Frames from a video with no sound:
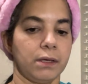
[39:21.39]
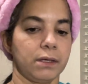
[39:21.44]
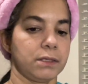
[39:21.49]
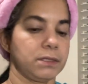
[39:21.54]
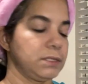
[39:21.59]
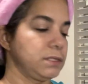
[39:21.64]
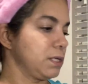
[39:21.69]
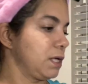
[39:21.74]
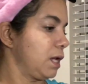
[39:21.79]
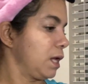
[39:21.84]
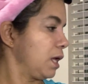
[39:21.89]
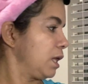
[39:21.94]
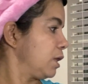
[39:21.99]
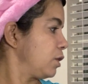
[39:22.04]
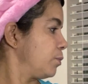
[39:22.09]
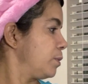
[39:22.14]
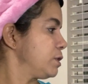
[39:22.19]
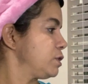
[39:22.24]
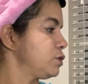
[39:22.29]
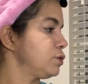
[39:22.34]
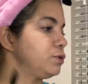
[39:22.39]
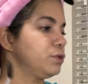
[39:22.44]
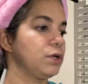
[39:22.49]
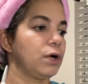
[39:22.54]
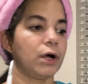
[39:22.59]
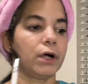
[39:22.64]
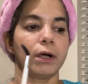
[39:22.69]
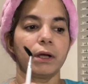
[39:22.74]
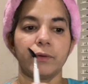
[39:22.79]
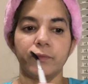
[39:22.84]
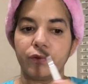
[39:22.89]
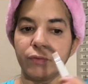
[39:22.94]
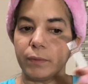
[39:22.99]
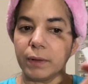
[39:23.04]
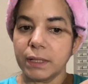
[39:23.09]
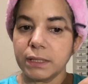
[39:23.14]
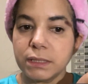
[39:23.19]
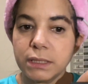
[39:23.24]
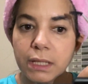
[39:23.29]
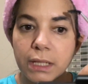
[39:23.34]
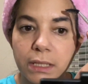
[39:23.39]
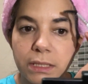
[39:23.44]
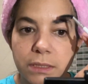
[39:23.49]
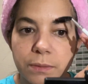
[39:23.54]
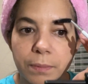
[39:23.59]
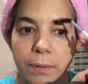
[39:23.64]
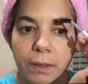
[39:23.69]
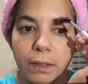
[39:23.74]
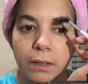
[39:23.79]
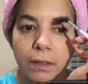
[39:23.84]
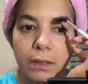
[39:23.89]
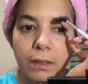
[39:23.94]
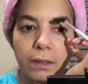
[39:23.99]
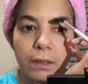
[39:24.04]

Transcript: it's getting a little bit too dark for my taste, but